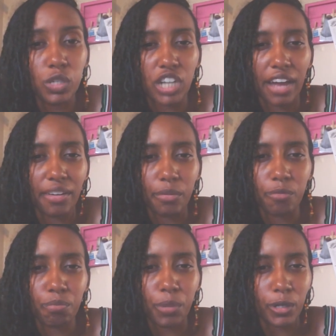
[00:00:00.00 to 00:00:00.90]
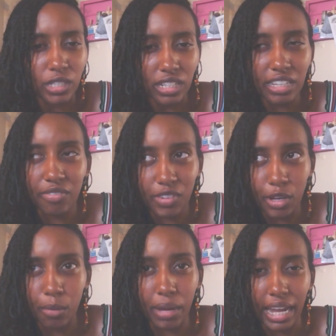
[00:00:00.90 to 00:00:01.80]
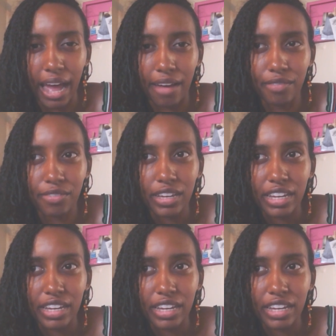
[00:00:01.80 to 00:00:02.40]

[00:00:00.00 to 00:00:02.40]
which I personally feel may have